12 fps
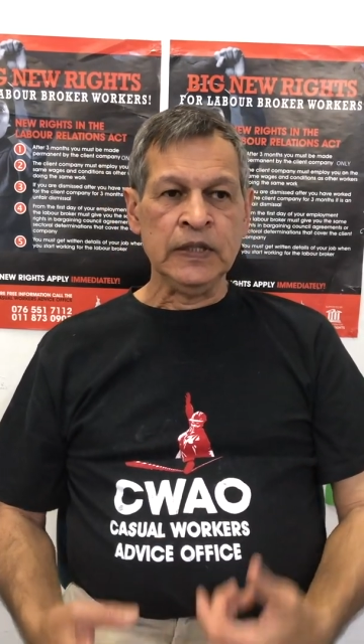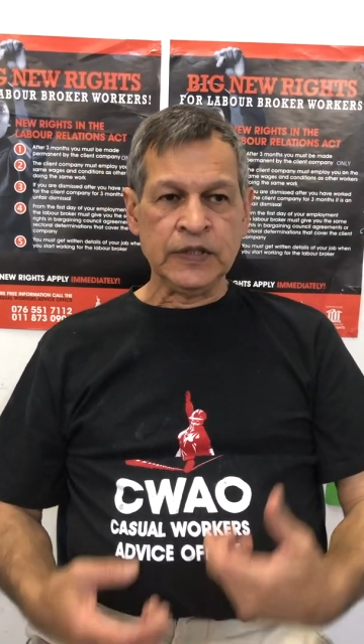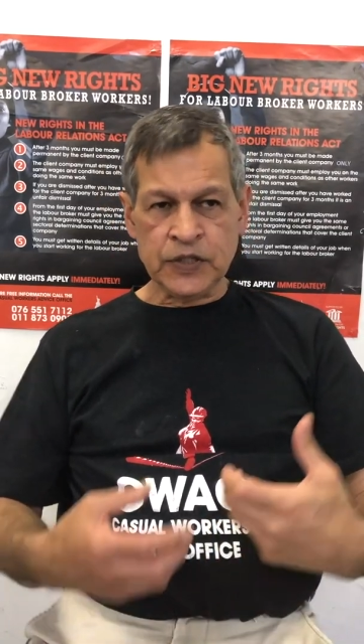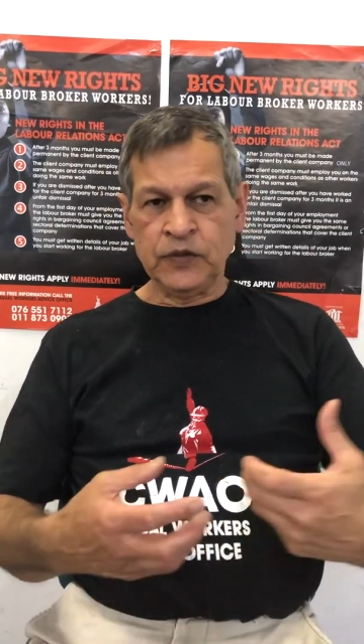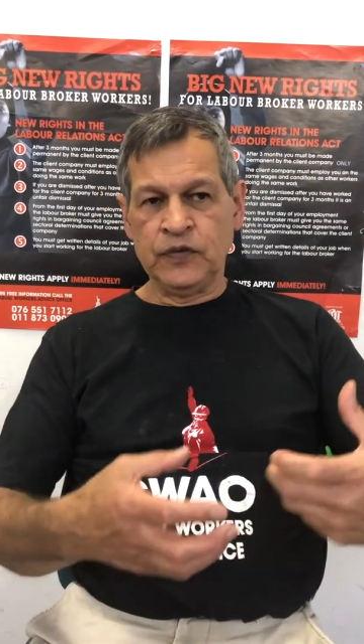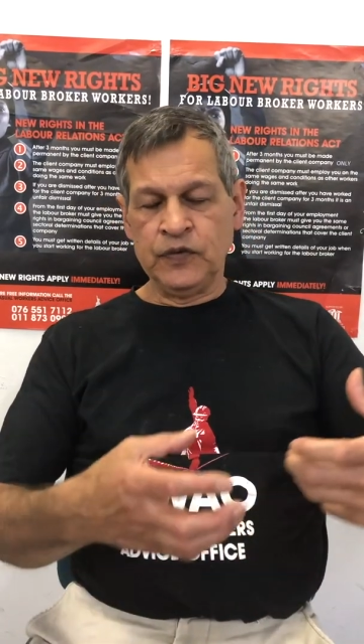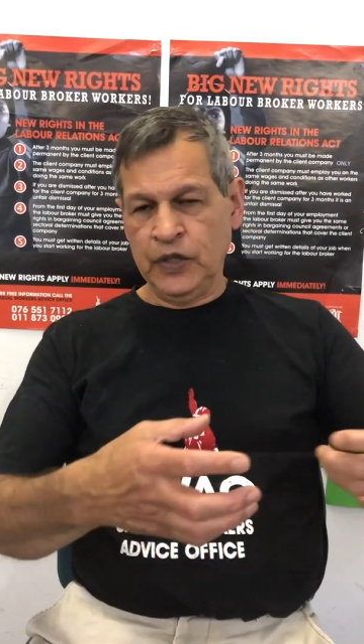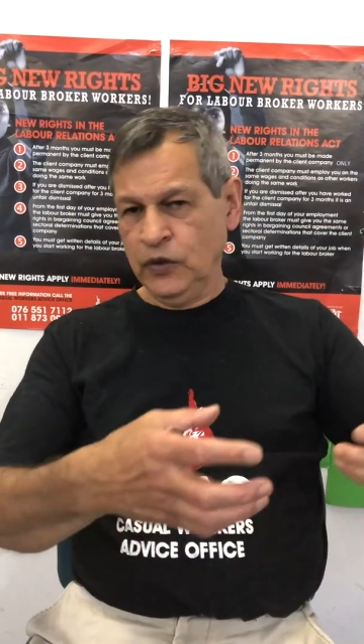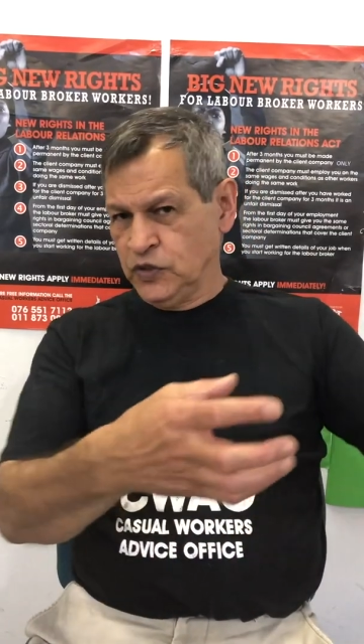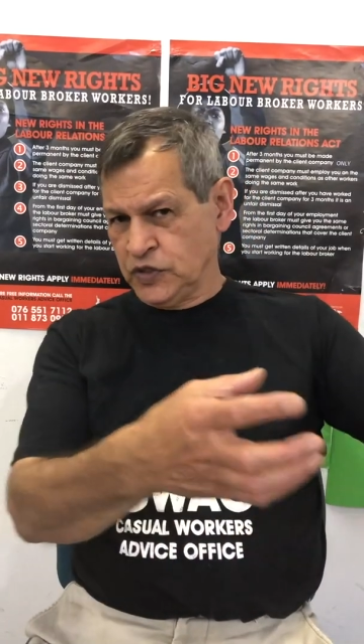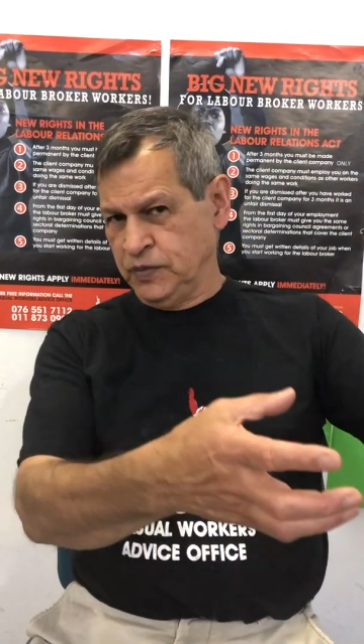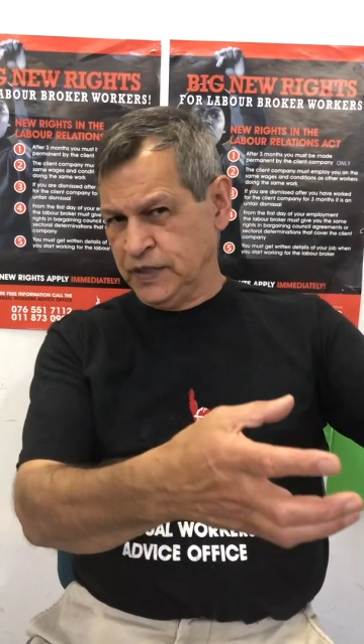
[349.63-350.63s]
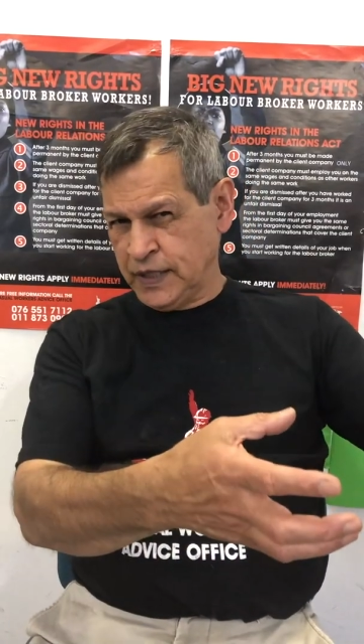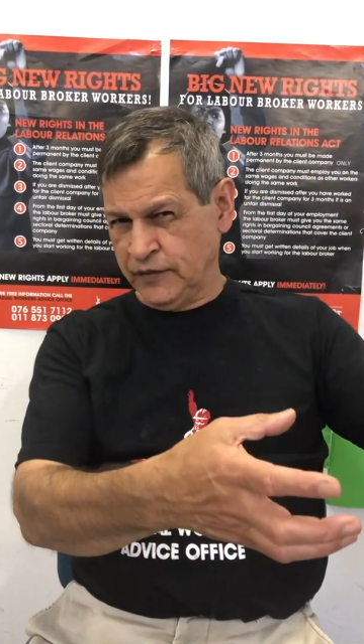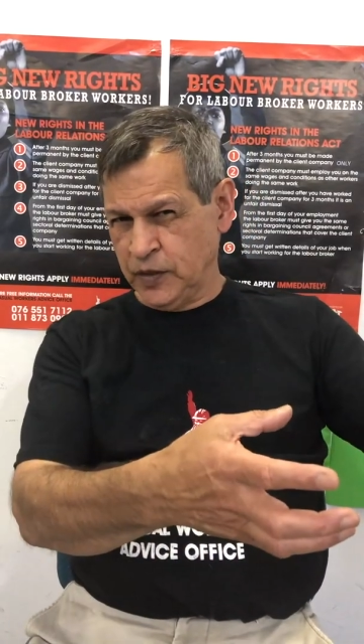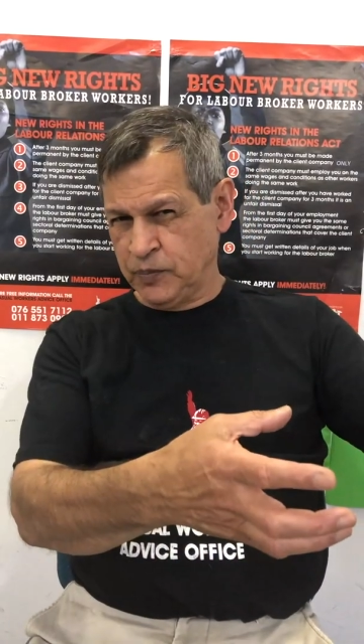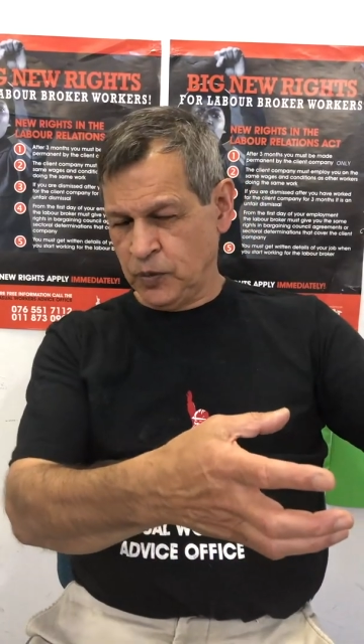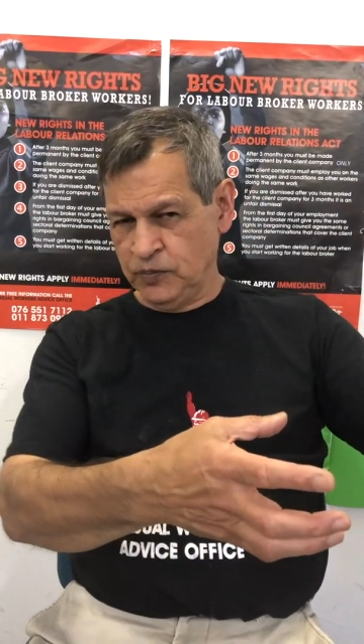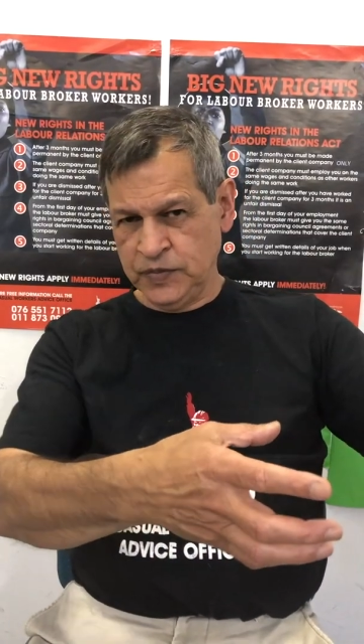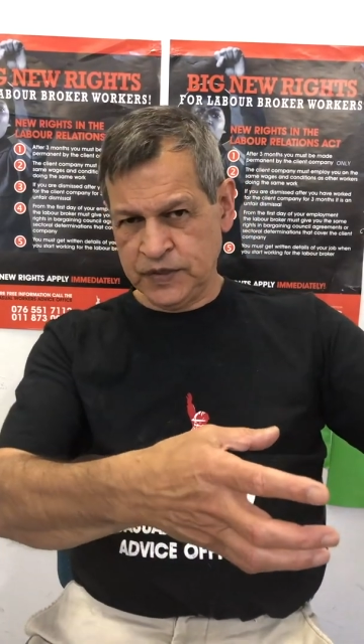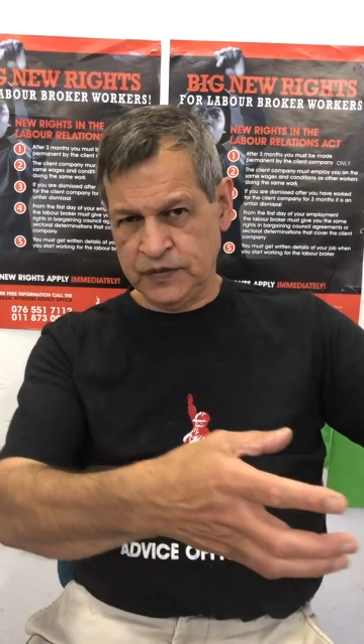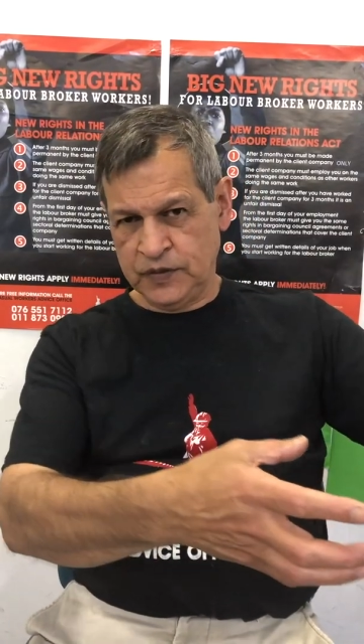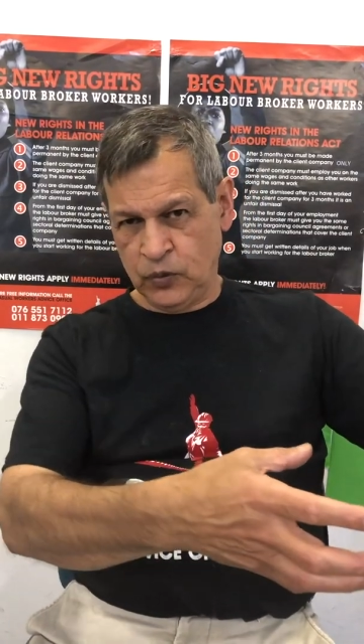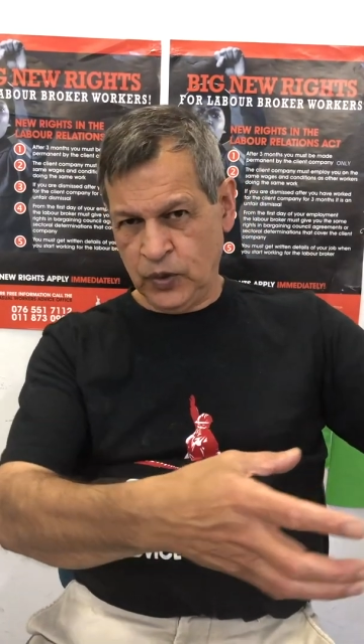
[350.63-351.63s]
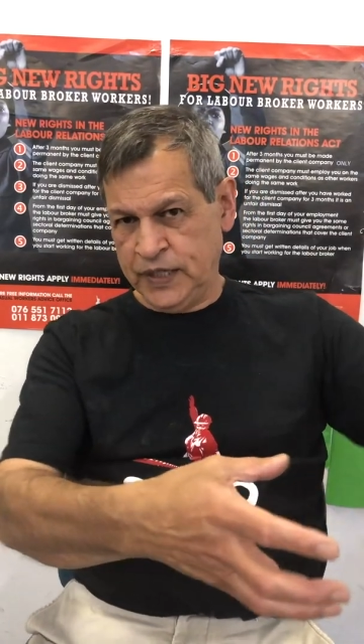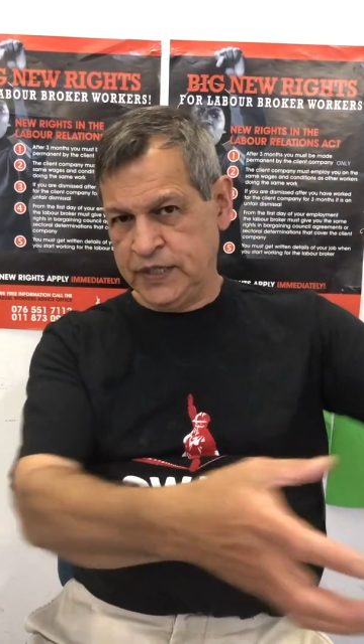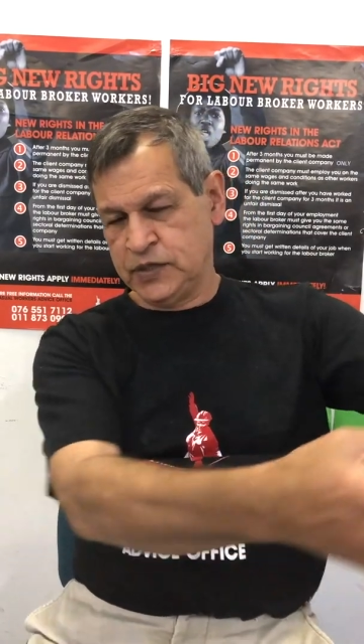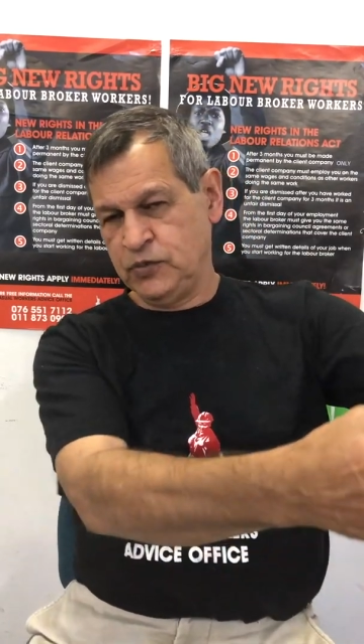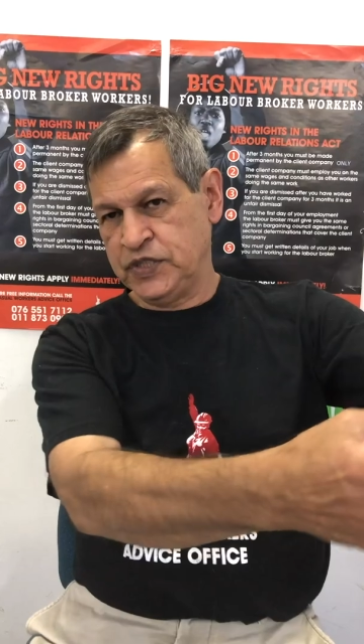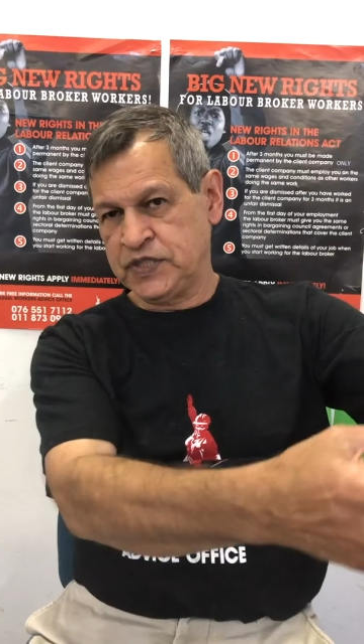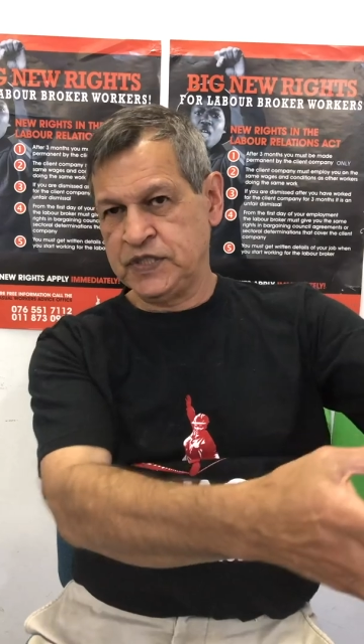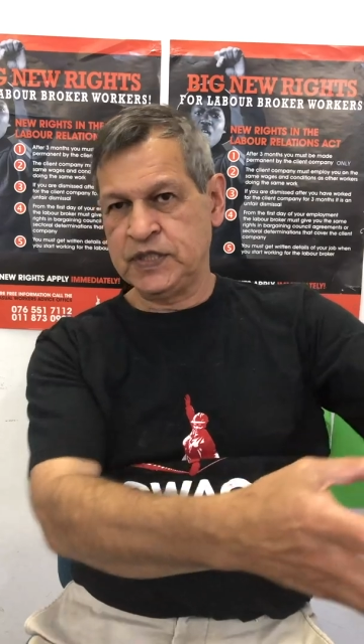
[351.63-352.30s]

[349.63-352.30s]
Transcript: So those have been some of the problems, the ways in which